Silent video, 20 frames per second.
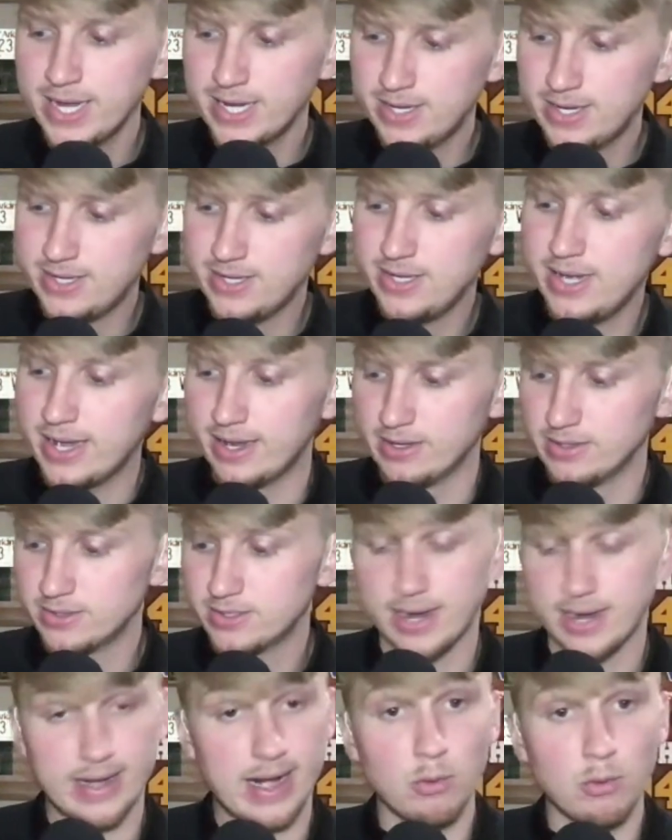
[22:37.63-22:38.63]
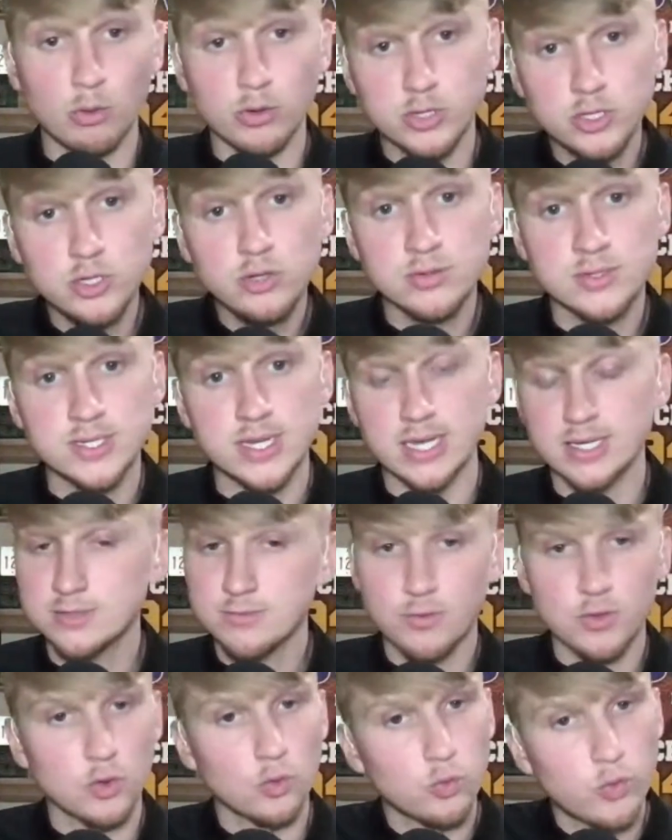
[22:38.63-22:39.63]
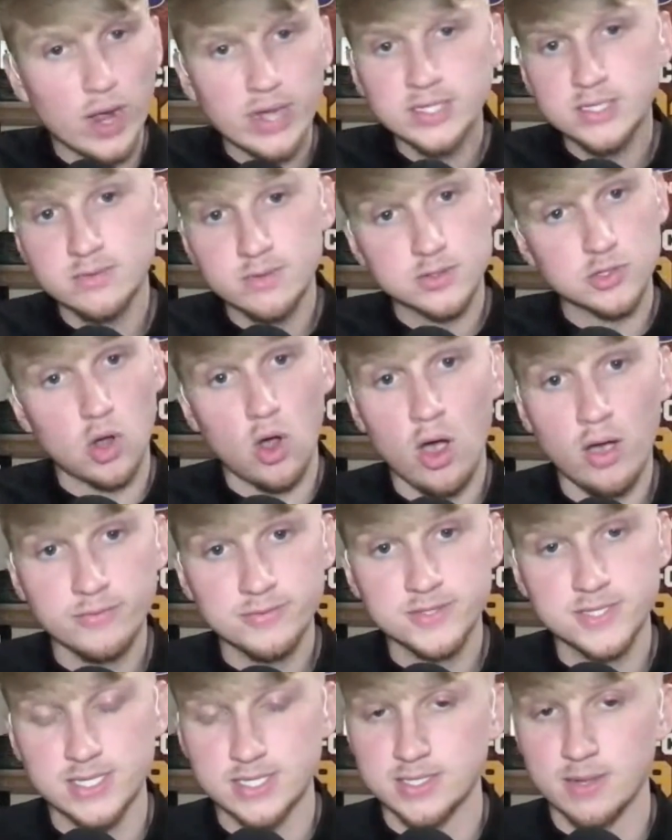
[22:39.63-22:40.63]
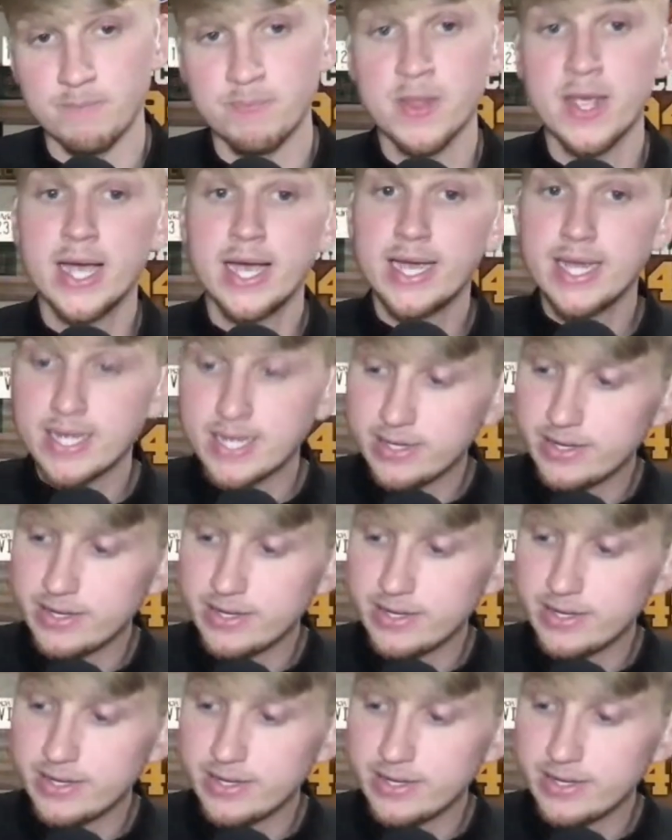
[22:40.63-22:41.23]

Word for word: He is, and I will use this for the rest of this offseason,